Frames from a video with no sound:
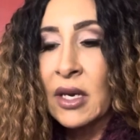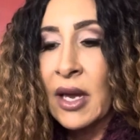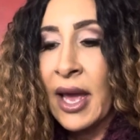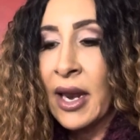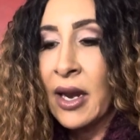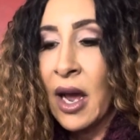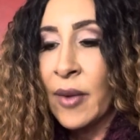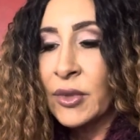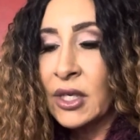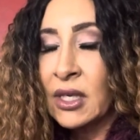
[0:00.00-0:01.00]
and
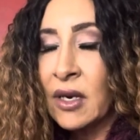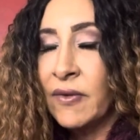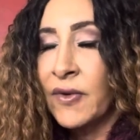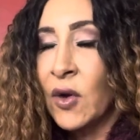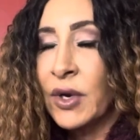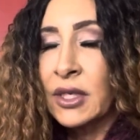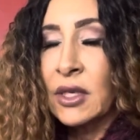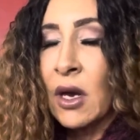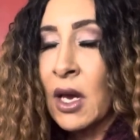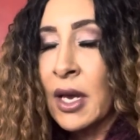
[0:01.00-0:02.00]
I'm just going to focus
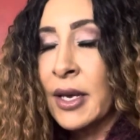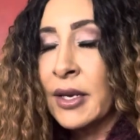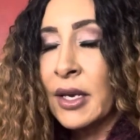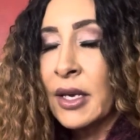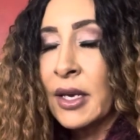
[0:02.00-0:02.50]
on